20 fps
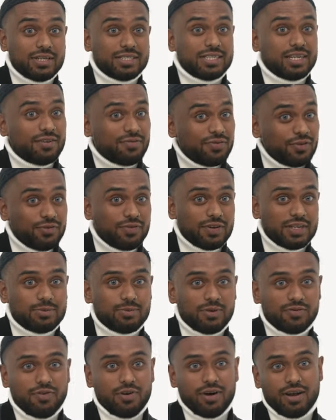He said a few things
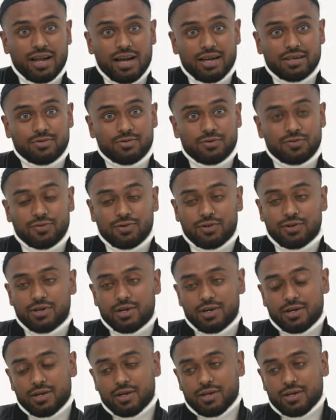before, I allowed him before.